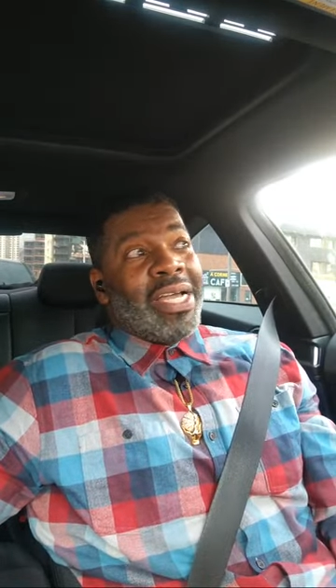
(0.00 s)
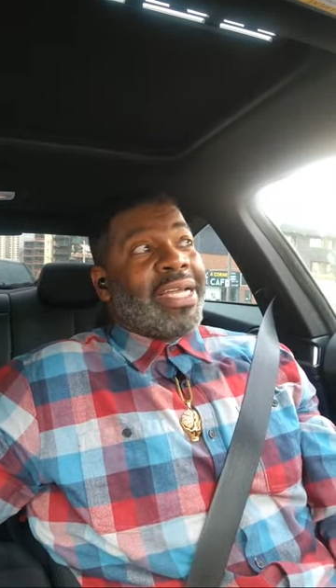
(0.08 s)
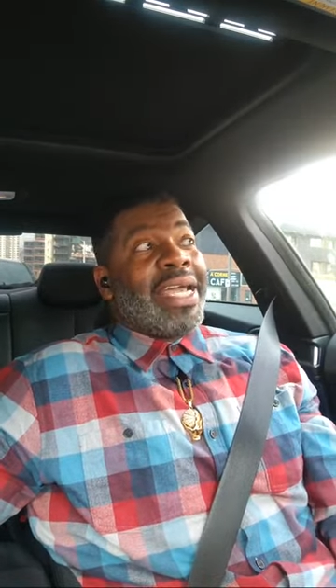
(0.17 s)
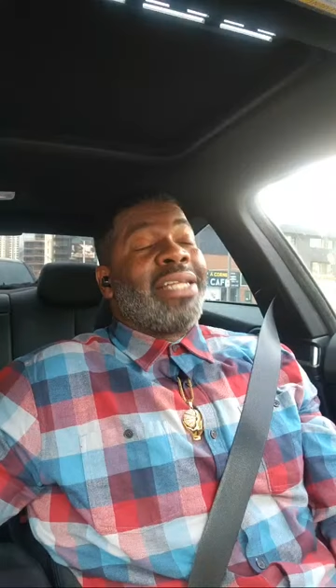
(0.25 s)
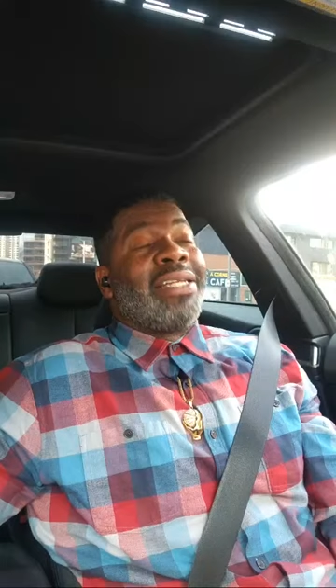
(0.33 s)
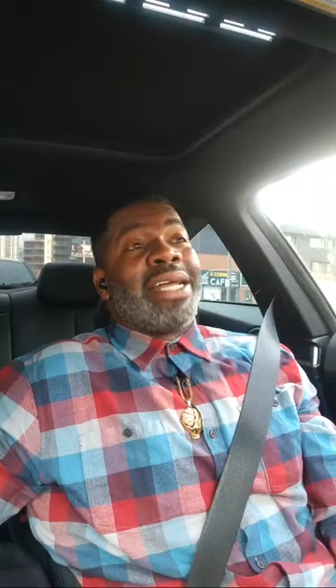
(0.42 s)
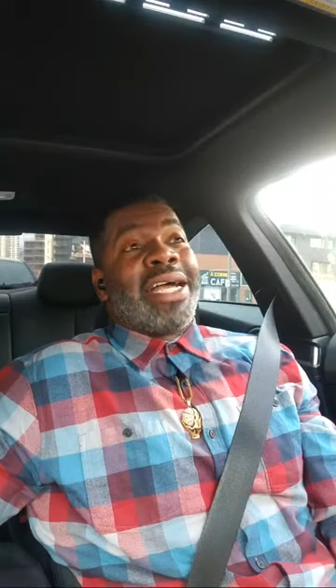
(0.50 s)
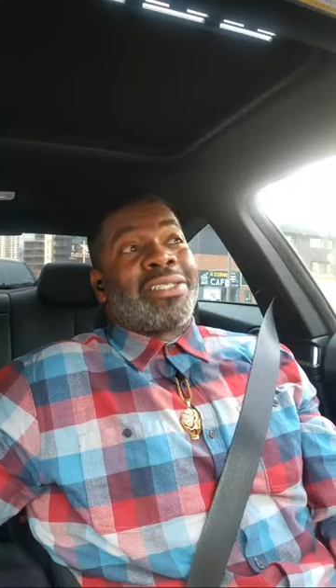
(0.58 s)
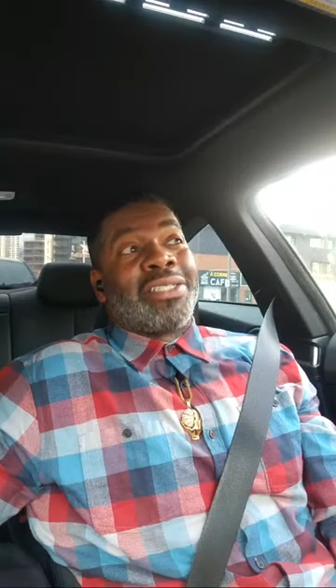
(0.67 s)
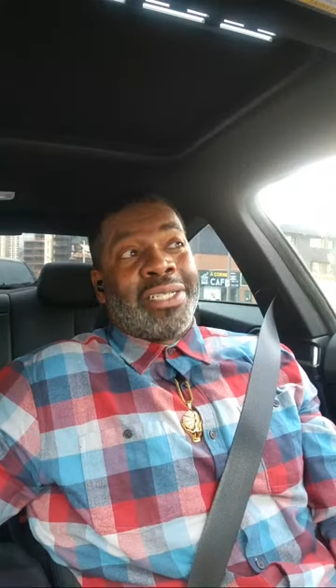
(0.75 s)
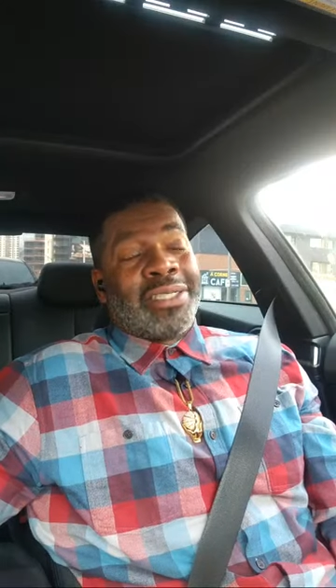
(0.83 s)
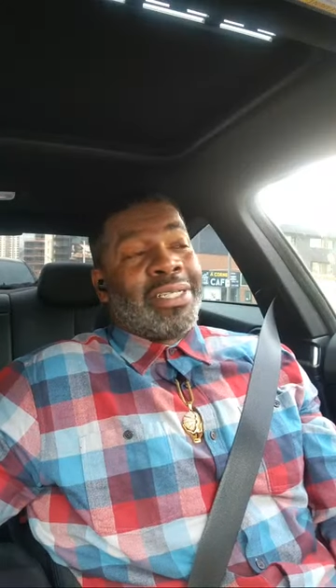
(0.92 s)
Caitlin
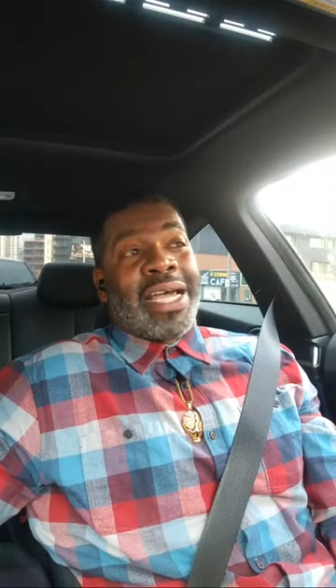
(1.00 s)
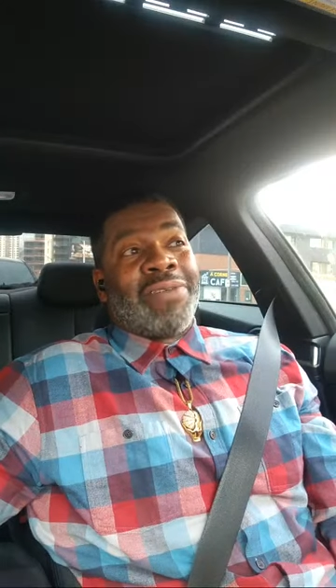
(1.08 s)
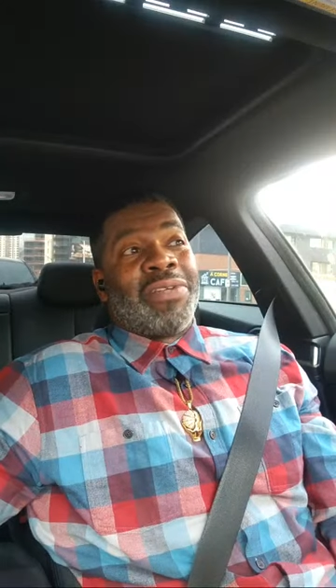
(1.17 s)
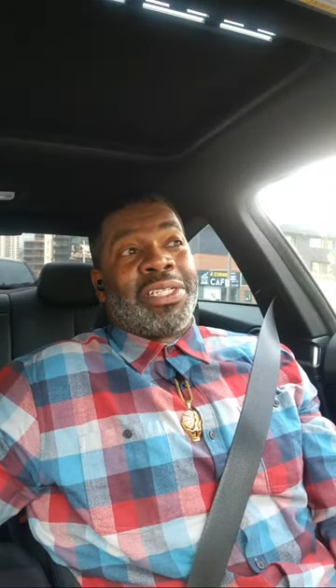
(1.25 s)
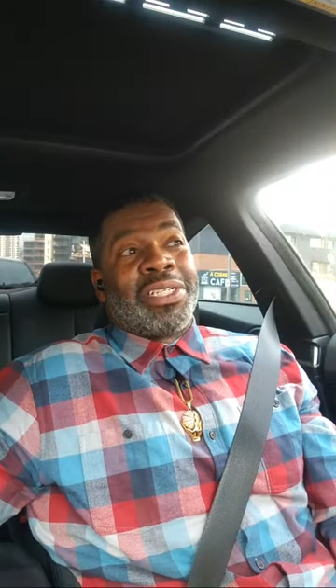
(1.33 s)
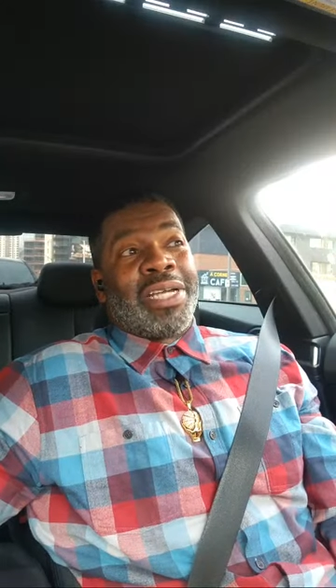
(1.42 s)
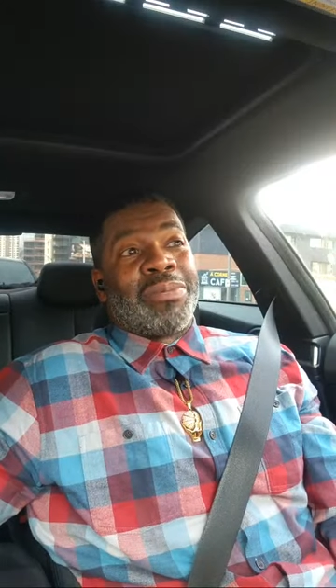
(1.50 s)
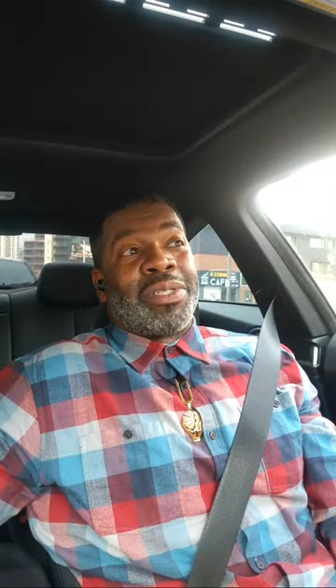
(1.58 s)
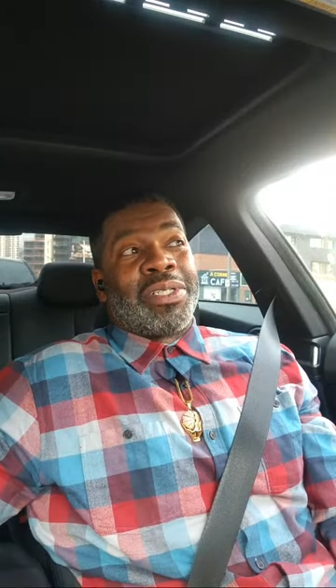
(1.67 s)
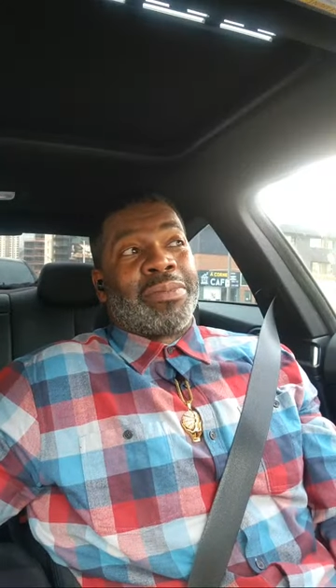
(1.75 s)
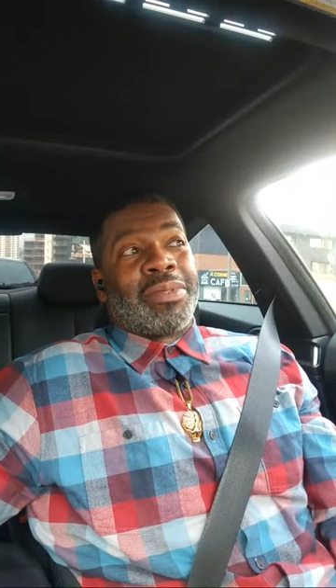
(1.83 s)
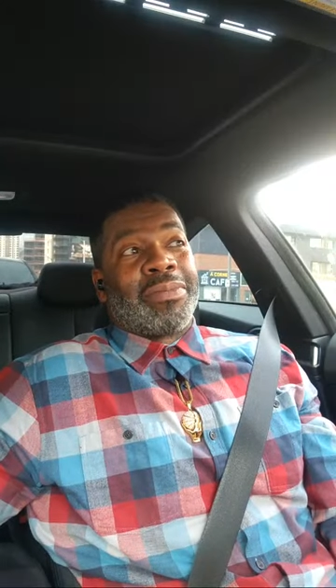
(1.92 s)
actually doesn't have any
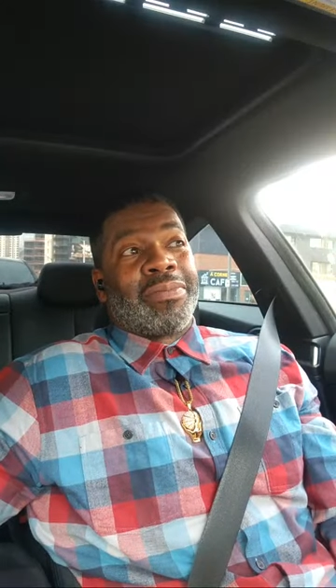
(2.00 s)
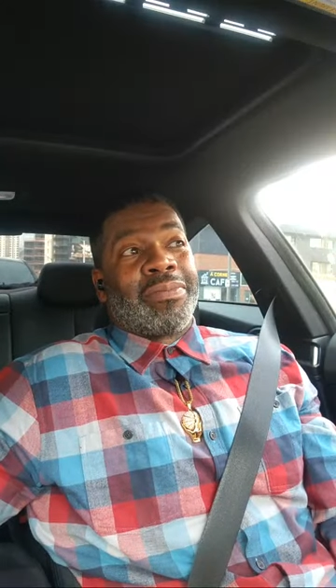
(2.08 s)
championships.